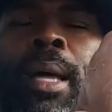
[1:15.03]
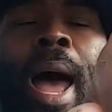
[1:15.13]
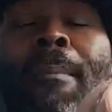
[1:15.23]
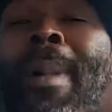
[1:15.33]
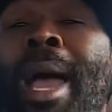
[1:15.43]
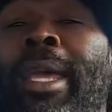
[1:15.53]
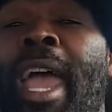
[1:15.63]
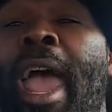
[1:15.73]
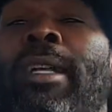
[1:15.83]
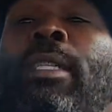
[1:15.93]
I might
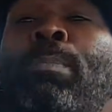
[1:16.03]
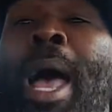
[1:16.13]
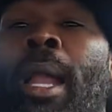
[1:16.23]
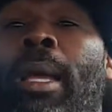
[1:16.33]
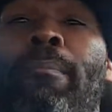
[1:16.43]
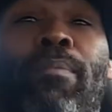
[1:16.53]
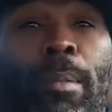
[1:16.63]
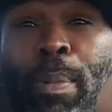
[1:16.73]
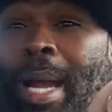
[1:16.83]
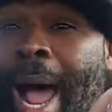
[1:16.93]
can't spell it,
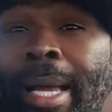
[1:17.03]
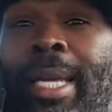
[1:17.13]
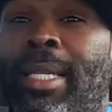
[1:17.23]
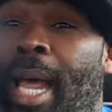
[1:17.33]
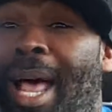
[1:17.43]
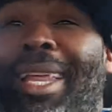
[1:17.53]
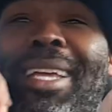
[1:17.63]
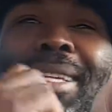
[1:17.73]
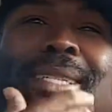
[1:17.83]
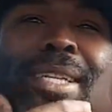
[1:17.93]
but I can tell it.